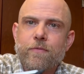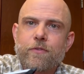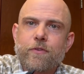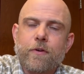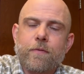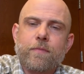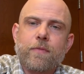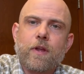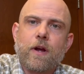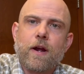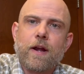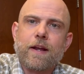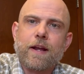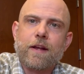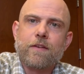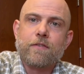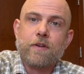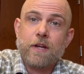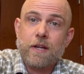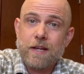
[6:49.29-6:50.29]
So, all right,
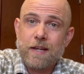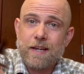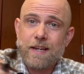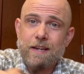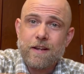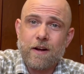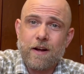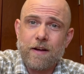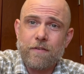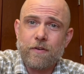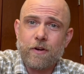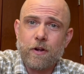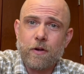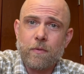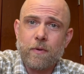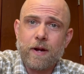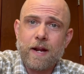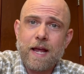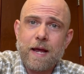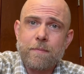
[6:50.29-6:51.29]
guys, y'all have a good
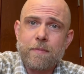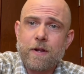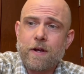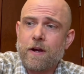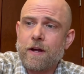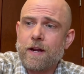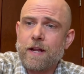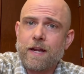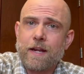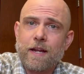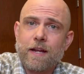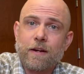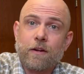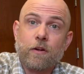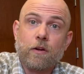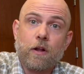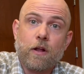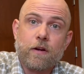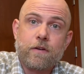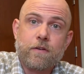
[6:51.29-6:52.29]
one. Happy hunting, and
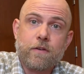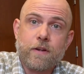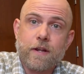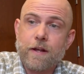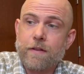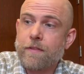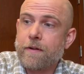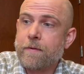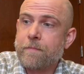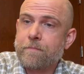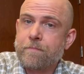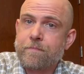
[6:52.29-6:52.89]
good luck to you out there.